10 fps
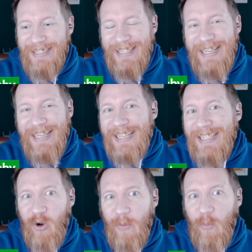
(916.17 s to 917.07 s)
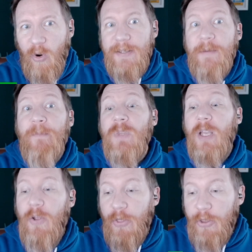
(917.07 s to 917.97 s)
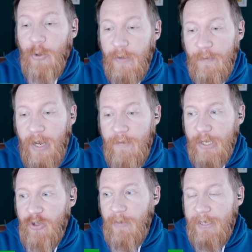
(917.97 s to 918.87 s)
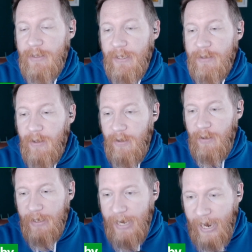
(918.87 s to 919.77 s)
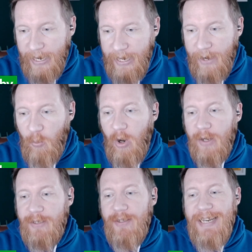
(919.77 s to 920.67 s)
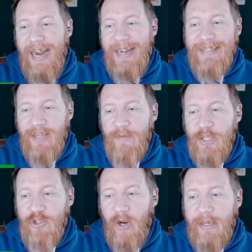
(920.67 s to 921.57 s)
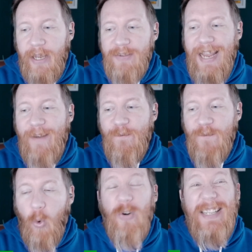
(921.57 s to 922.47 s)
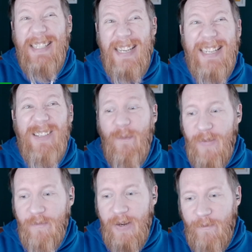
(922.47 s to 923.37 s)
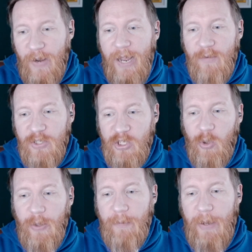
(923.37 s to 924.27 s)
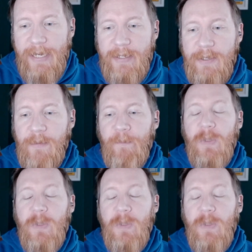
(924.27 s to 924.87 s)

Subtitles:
16 home runs, 35 extra base hits, 98 walks to 97 strikeouts, and 46 of 55 on stolen bases.